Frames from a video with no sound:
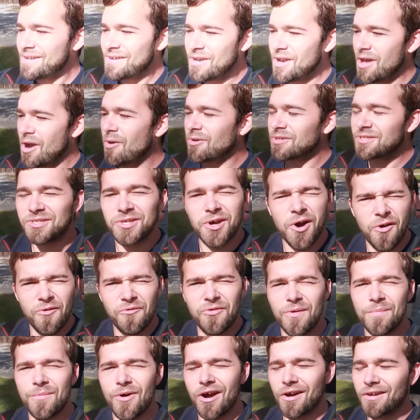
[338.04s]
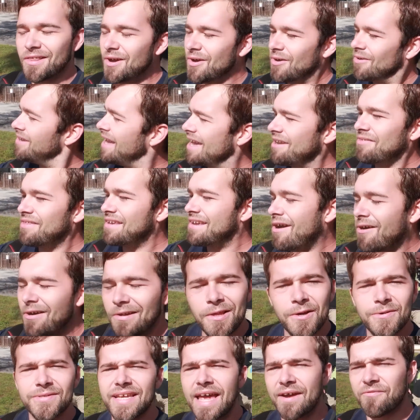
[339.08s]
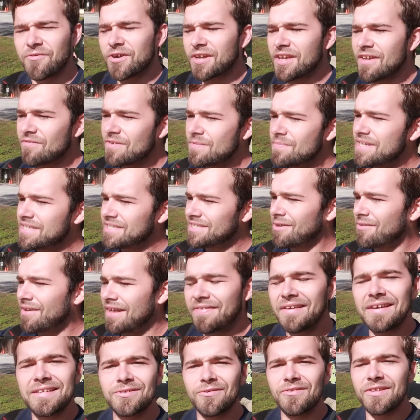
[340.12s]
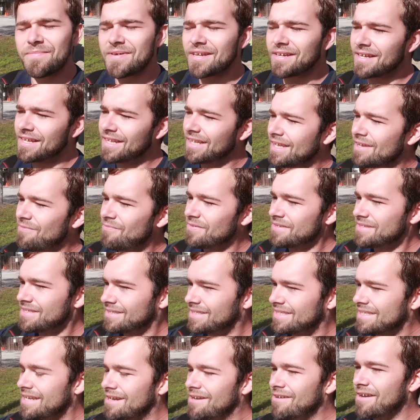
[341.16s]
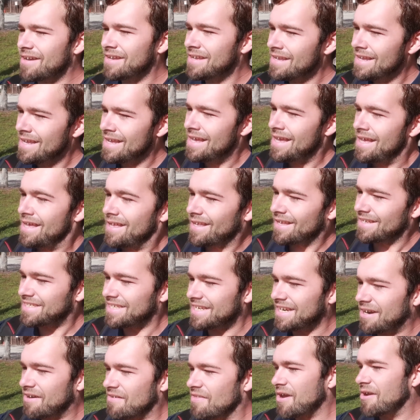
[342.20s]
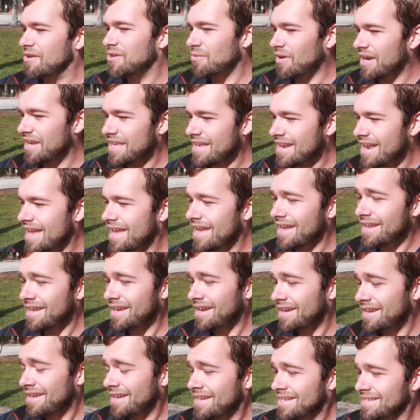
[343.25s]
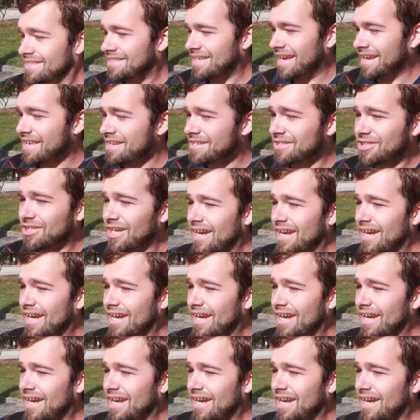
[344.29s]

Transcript: no stone from Arlo. I don't think Arlo's ever given me stone. I think it's only been Cliff and Sierra. Let's see here though, do I get a second